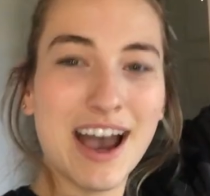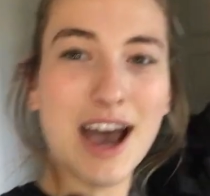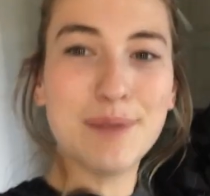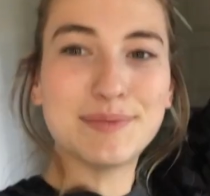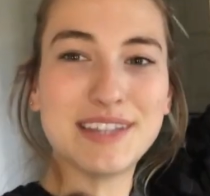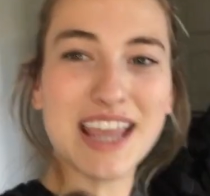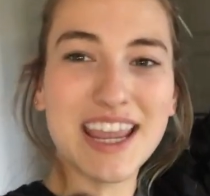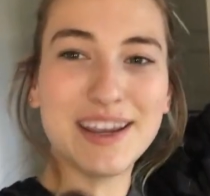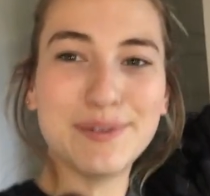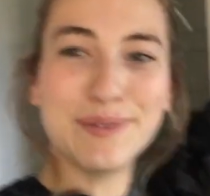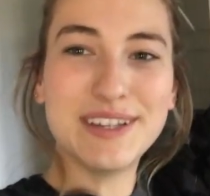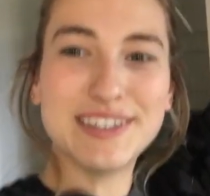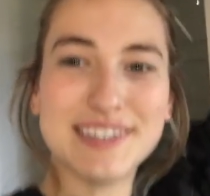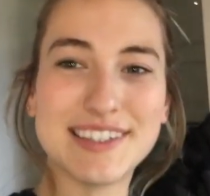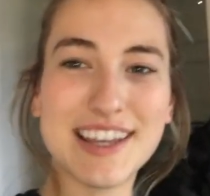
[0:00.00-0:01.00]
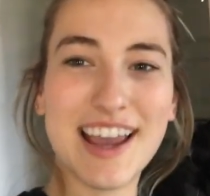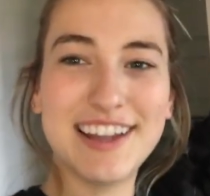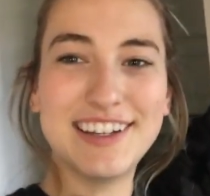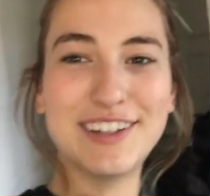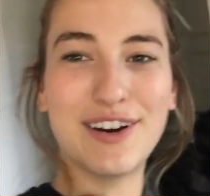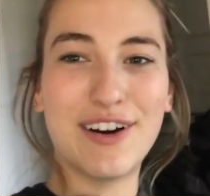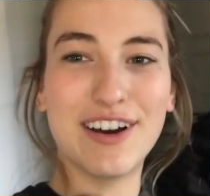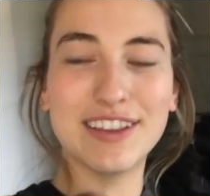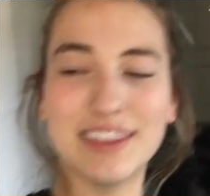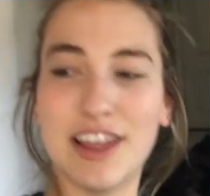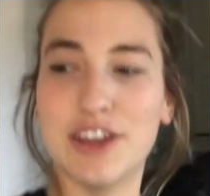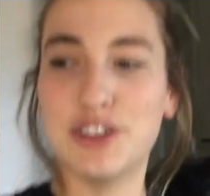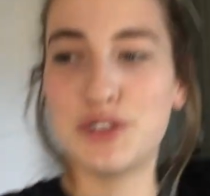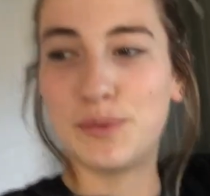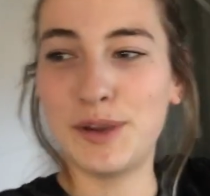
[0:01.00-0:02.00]
Update, we decided on
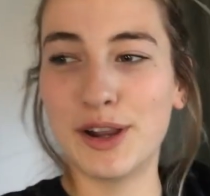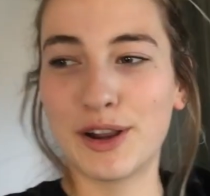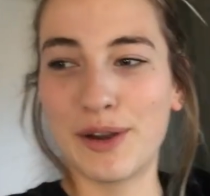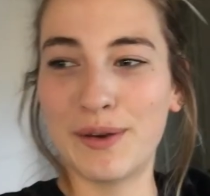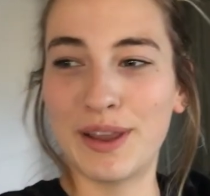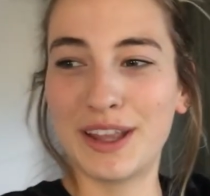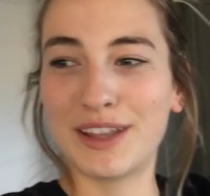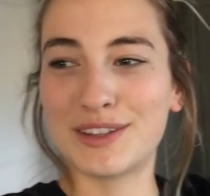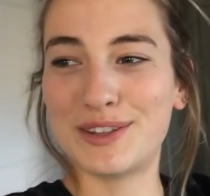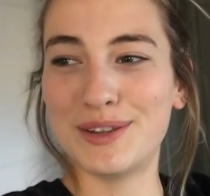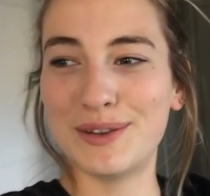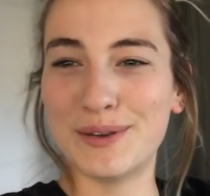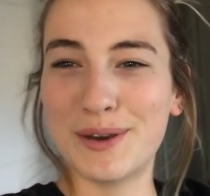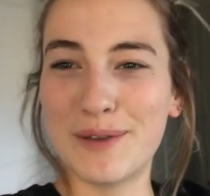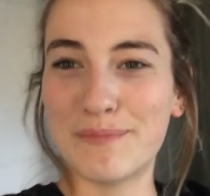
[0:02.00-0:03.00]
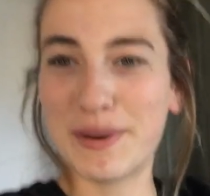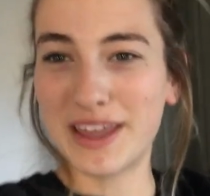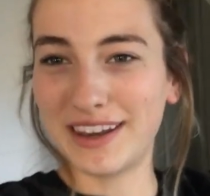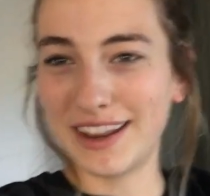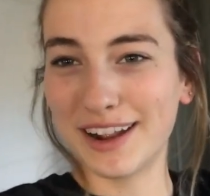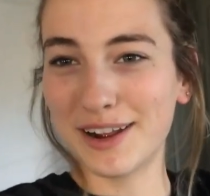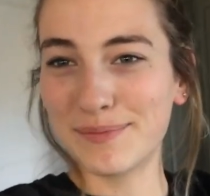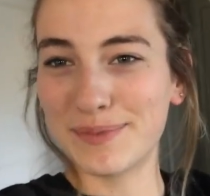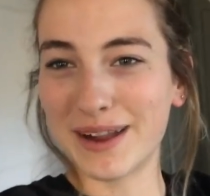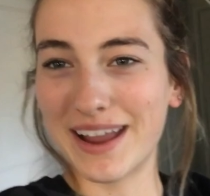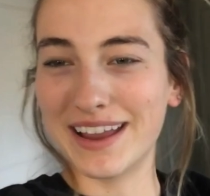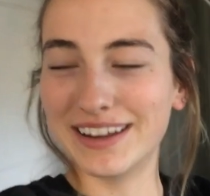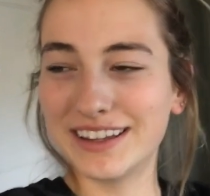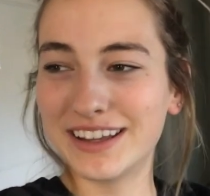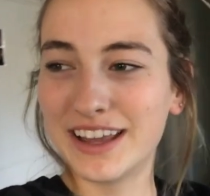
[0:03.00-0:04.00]
lunch. We are going to Panera
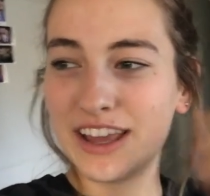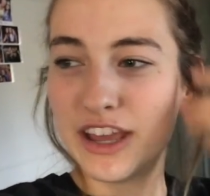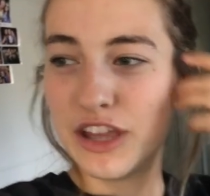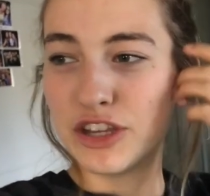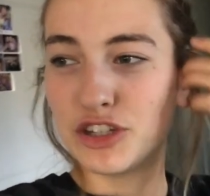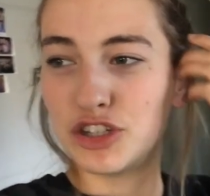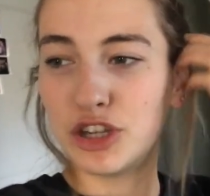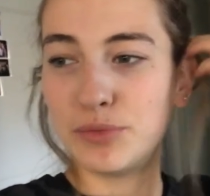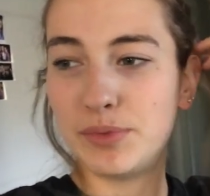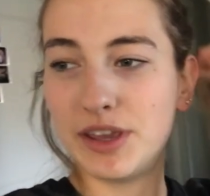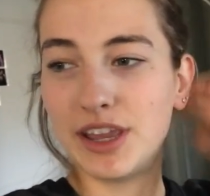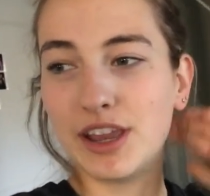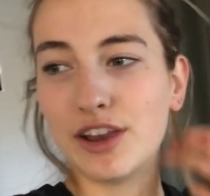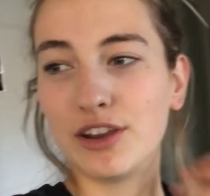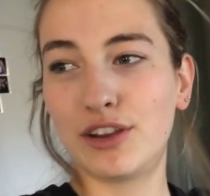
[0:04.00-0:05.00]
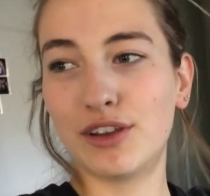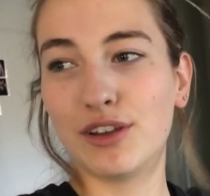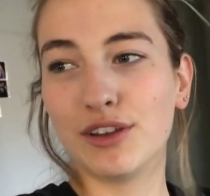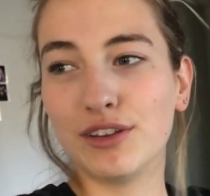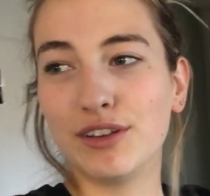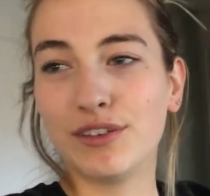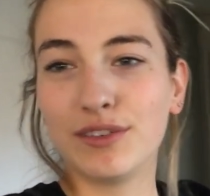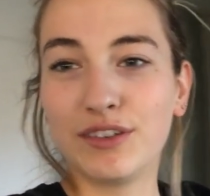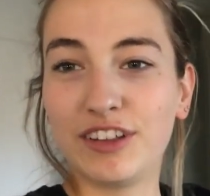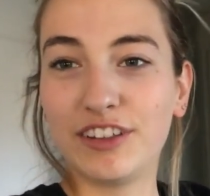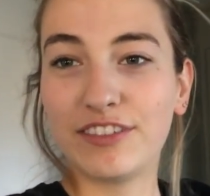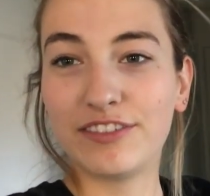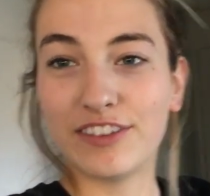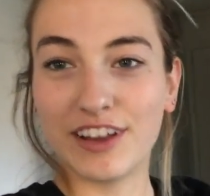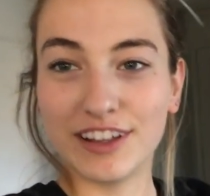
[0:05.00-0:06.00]
Bread. Should be a good,
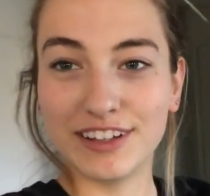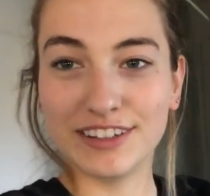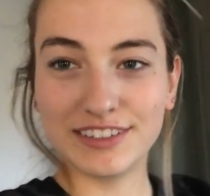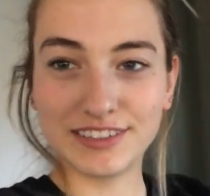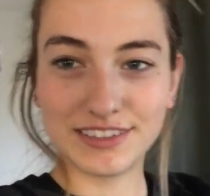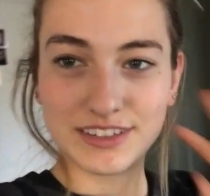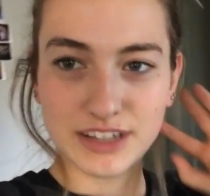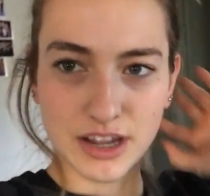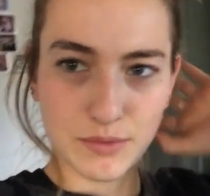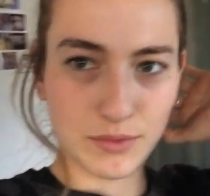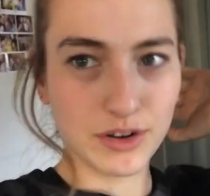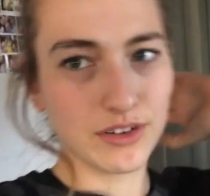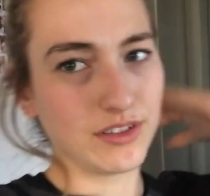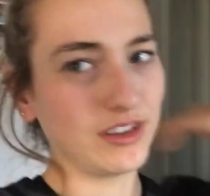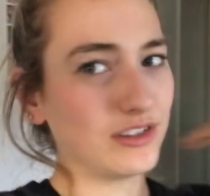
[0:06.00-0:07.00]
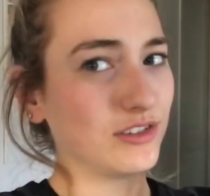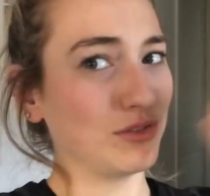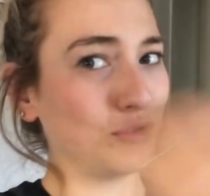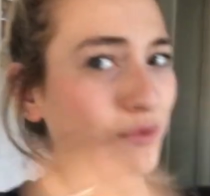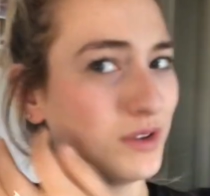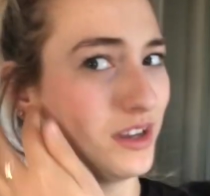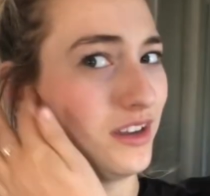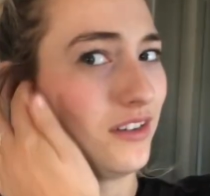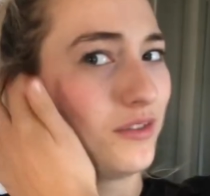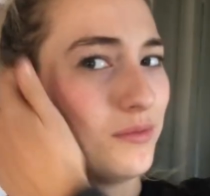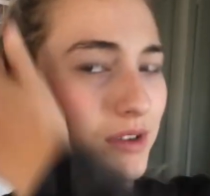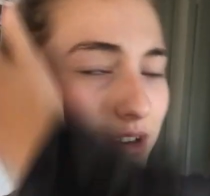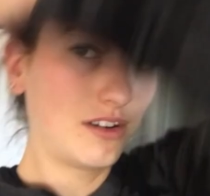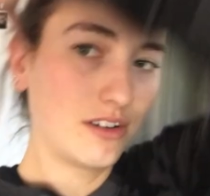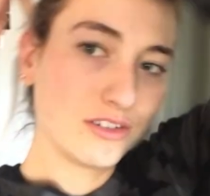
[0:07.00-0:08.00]
fun time. What are these doing? Oh
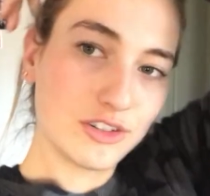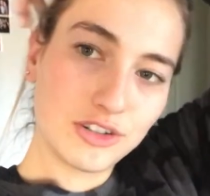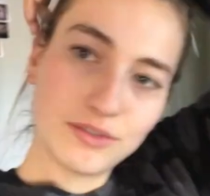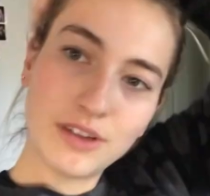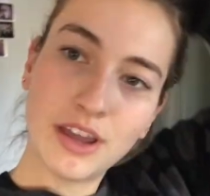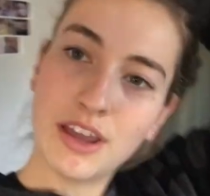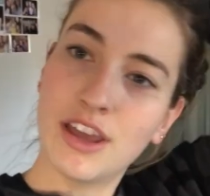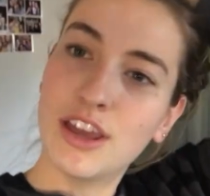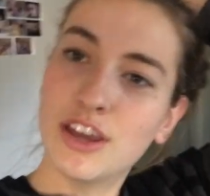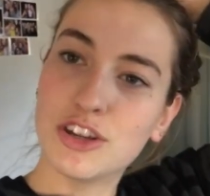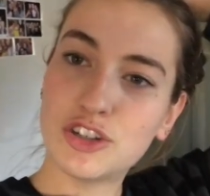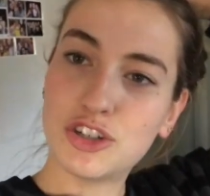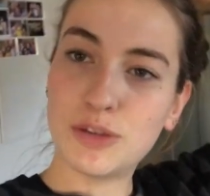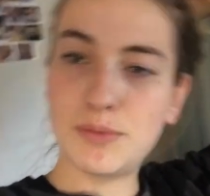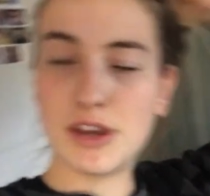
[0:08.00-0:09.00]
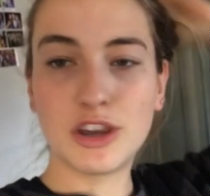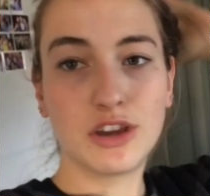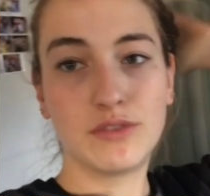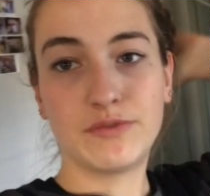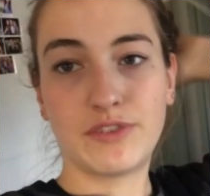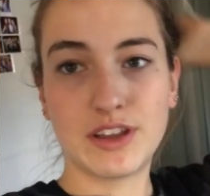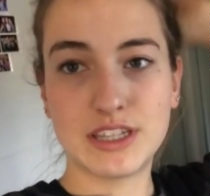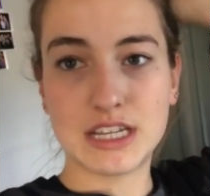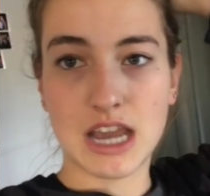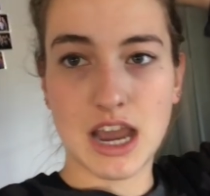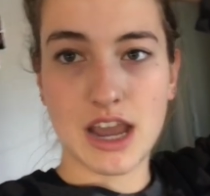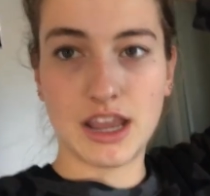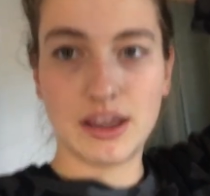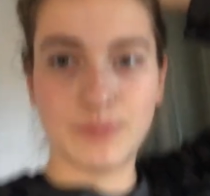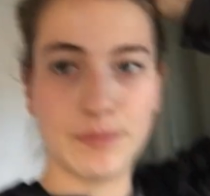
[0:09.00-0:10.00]
gosh. Should be a good and fun
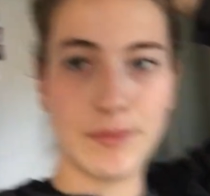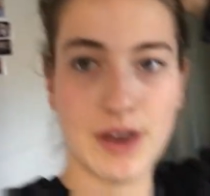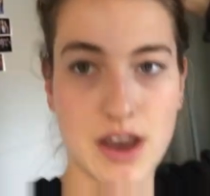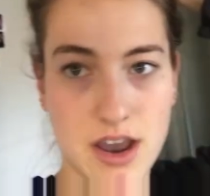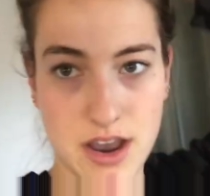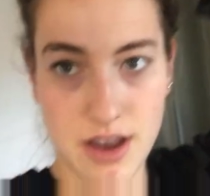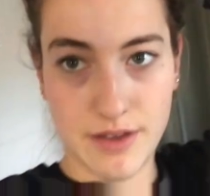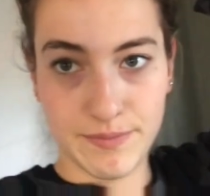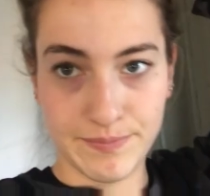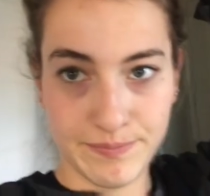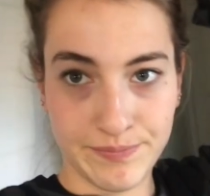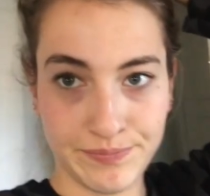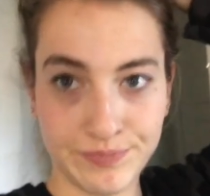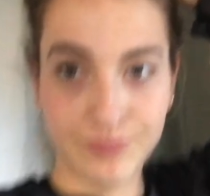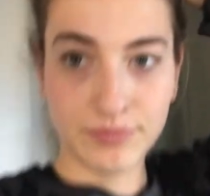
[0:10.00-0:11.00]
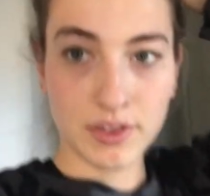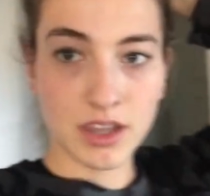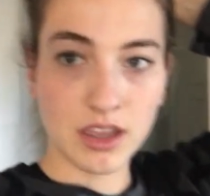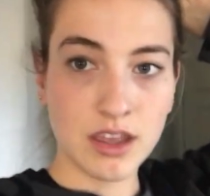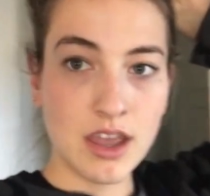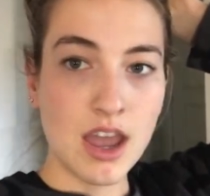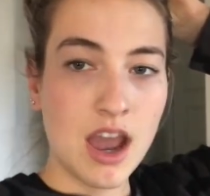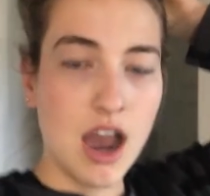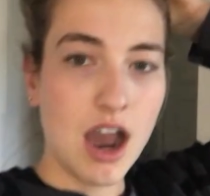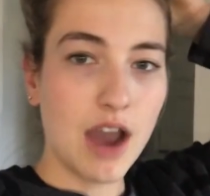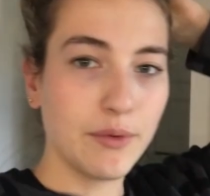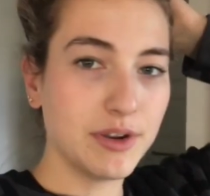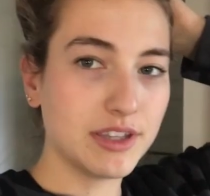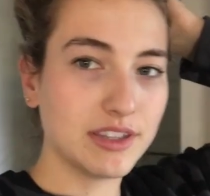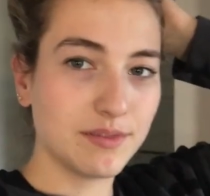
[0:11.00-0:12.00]
time. Um, I
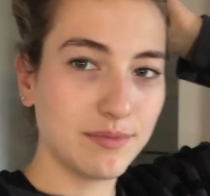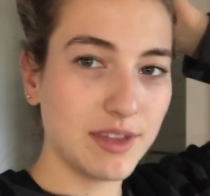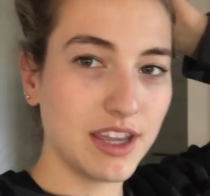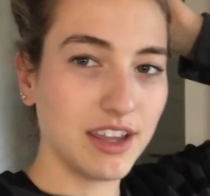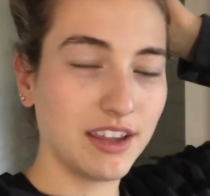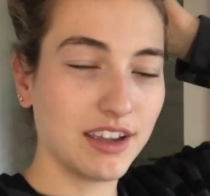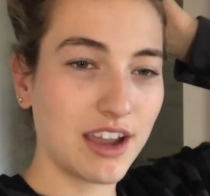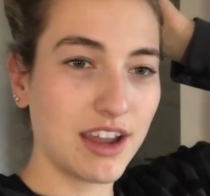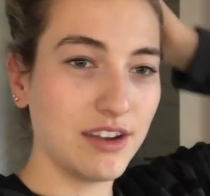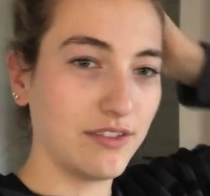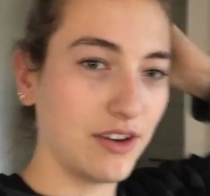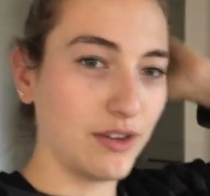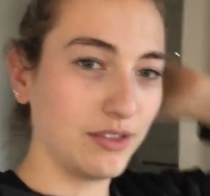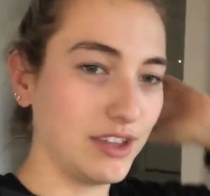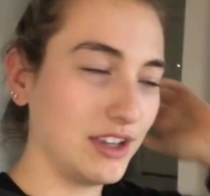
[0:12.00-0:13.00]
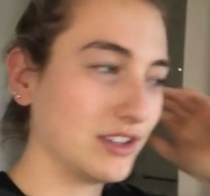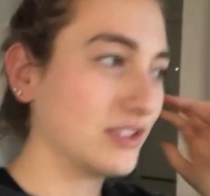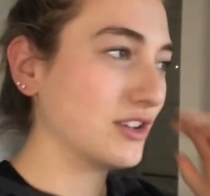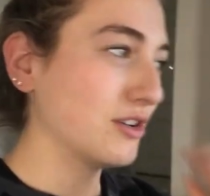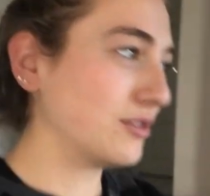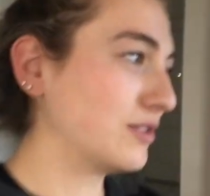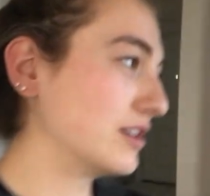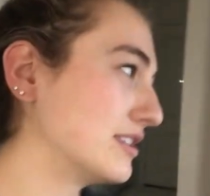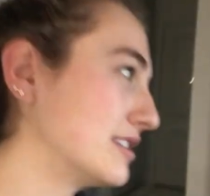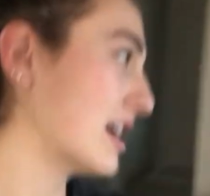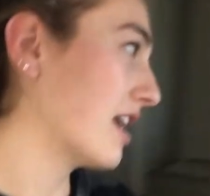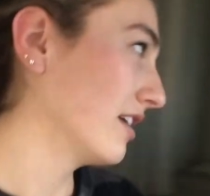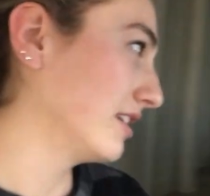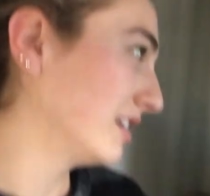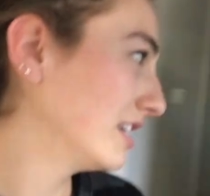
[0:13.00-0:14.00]
wanted something kind of healthy, so a
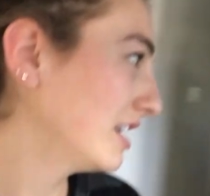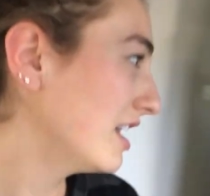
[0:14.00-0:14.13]
salad it